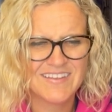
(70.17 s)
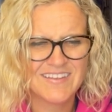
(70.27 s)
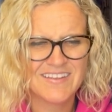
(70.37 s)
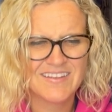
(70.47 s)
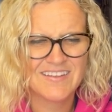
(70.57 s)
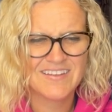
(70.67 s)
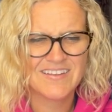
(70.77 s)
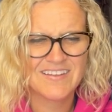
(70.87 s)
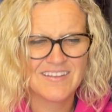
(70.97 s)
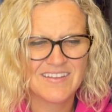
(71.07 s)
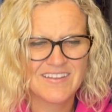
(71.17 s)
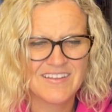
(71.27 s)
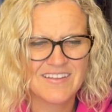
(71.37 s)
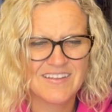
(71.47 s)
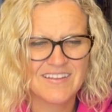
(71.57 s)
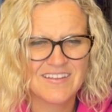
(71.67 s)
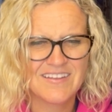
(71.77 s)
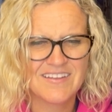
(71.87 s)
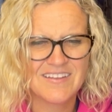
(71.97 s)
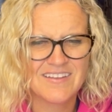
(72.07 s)

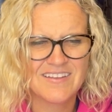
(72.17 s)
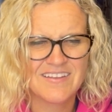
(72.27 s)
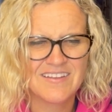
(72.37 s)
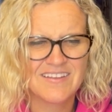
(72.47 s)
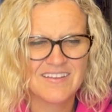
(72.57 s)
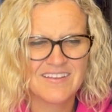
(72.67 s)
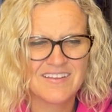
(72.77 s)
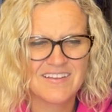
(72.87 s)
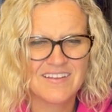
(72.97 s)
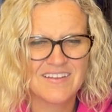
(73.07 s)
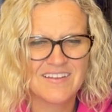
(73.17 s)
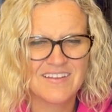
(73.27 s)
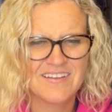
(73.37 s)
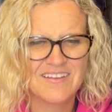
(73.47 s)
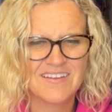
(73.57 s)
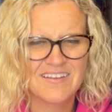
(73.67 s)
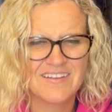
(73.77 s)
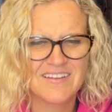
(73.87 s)
(no one is talking)